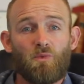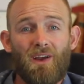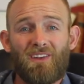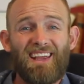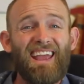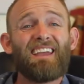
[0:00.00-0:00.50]

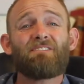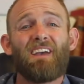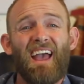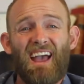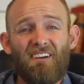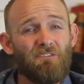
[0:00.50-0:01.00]
rarely, if
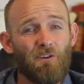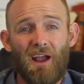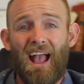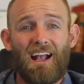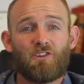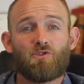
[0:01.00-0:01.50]
ever,
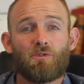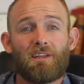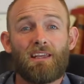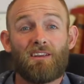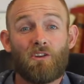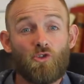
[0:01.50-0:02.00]

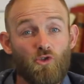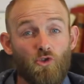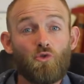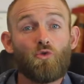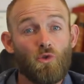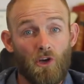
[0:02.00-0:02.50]
actually
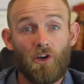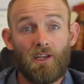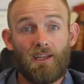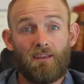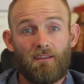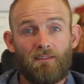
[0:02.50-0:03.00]
do
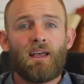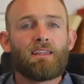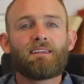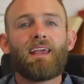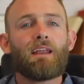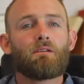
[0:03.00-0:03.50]
good.
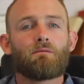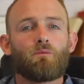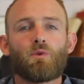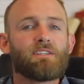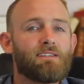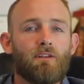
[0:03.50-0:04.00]
Yet,
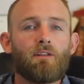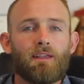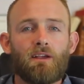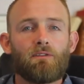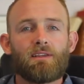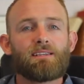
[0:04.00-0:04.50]
we still
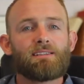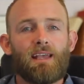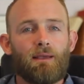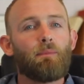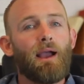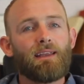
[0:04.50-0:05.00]
hear these
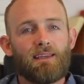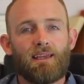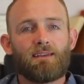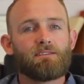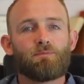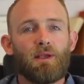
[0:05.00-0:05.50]
same
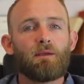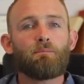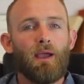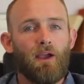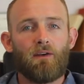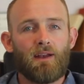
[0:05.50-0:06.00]
ideas being
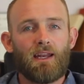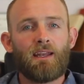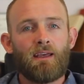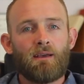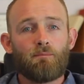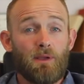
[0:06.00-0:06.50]
parroted
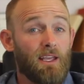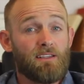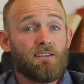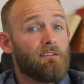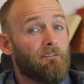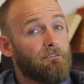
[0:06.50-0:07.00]

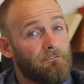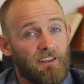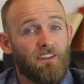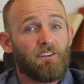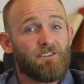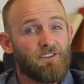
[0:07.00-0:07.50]
because it
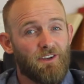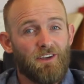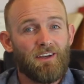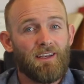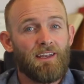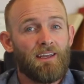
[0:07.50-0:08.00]
feels
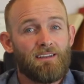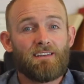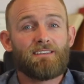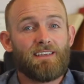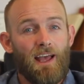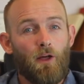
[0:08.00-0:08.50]
good to
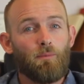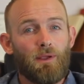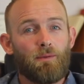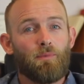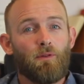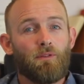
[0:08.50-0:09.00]
tell
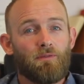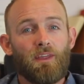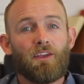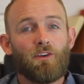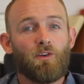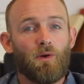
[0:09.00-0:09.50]
people
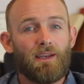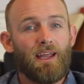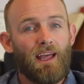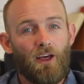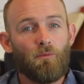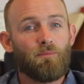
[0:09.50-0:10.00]
that you're going to
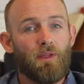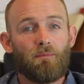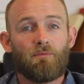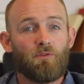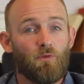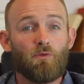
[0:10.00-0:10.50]
help
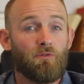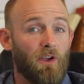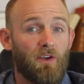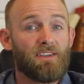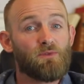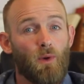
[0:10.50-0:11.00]
them through
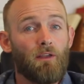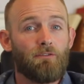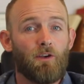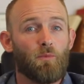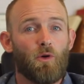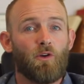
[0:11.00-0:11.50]
various
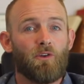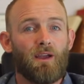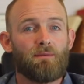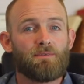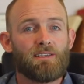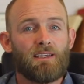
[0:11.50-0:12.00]
welfare
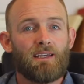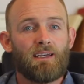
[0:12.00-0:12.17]
programs.